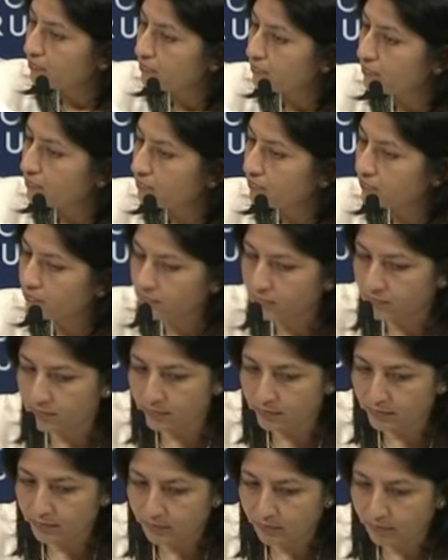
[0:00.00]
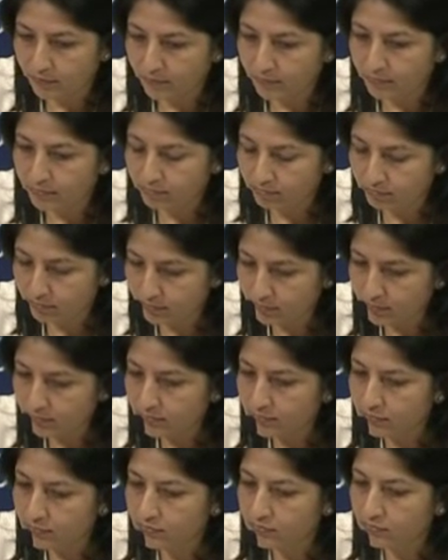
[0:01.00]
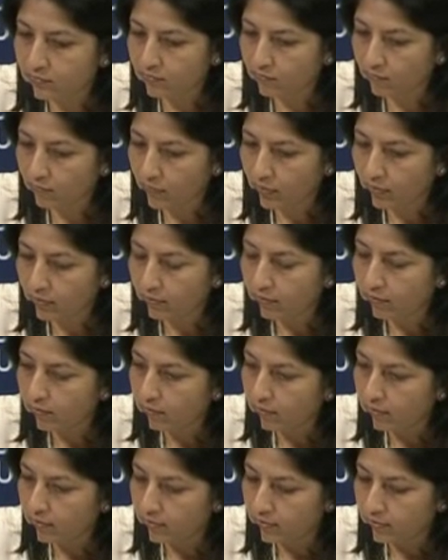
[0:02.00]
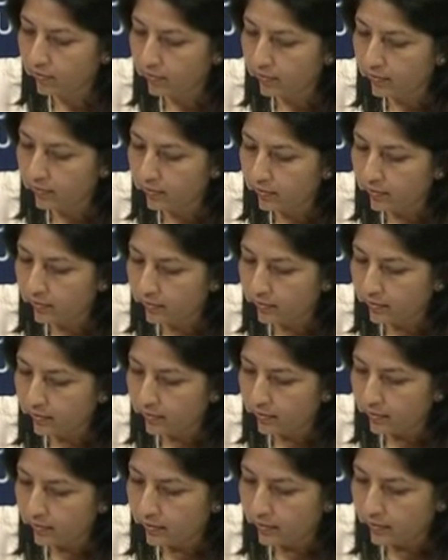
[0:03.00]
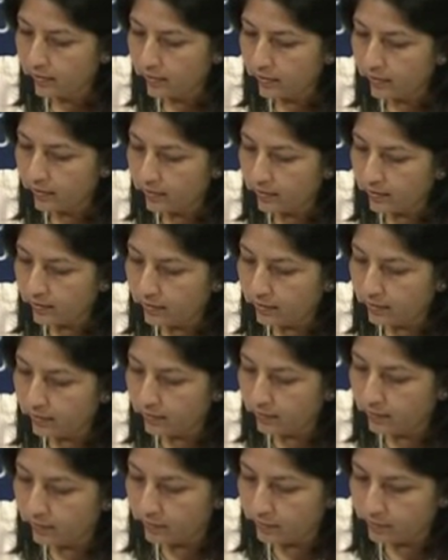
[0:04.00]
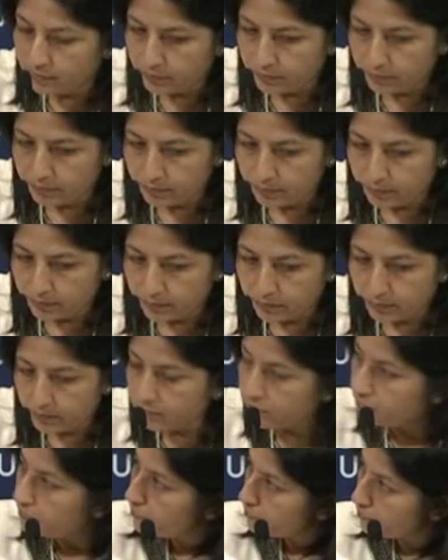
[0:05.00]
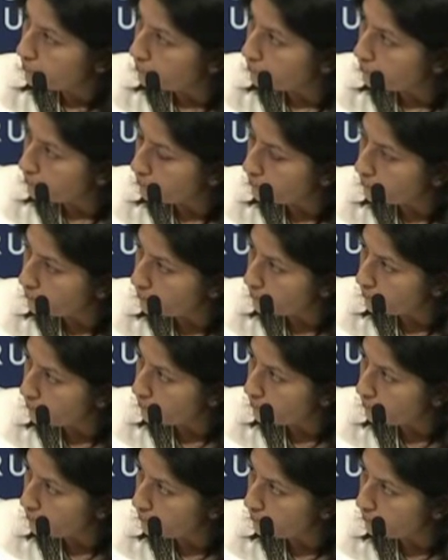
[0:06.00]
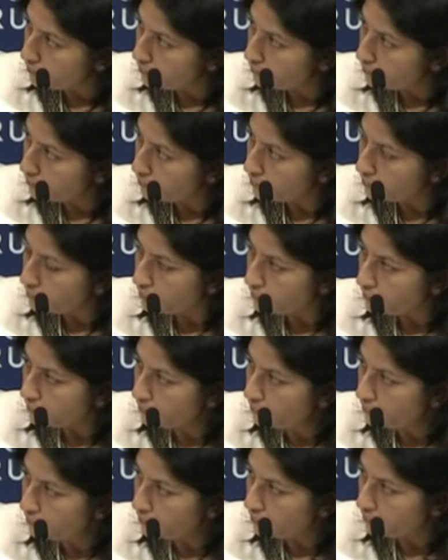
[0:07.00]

The person shown says nothing.